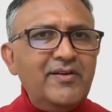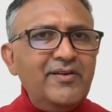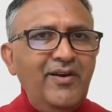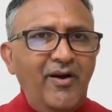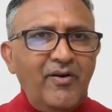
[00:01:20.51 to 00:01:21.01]

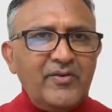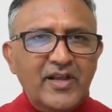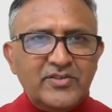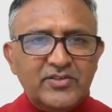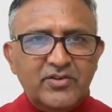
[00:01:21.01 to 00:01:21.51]
No,
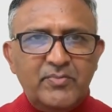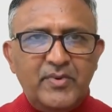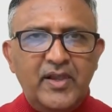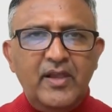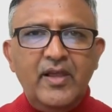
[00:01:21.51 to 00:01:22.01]
people should
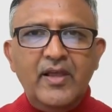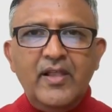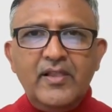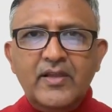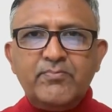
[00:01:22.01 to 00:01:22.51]
be
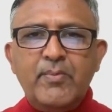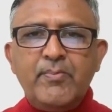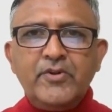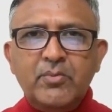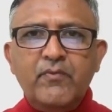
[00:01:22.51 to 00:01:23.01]

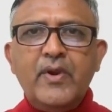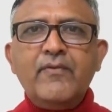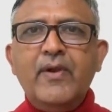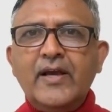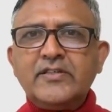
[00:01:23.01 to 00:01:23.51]
very
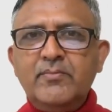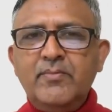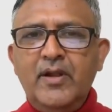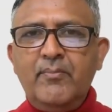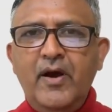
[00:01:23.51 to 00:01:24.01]

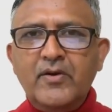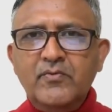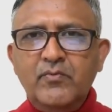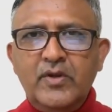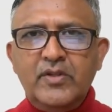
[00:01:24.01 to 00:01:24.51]
flexible about
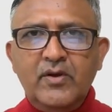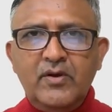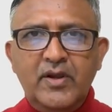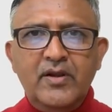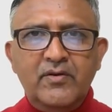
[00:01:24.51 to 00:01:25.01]
what the
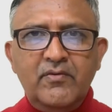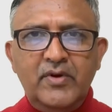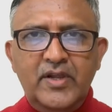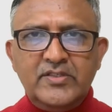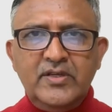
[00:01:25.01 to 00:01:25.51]
real
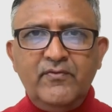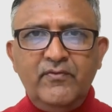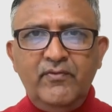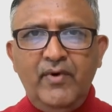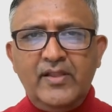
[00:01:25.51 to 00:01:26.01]
reason
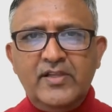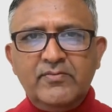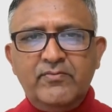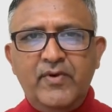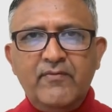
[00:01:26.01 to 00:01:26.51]
why
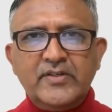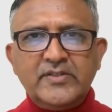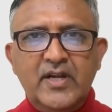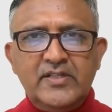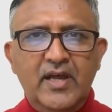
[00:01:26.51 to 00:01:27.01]
these frameworks
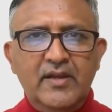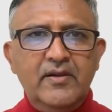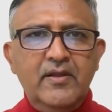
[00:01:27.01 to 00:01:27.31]
are designed.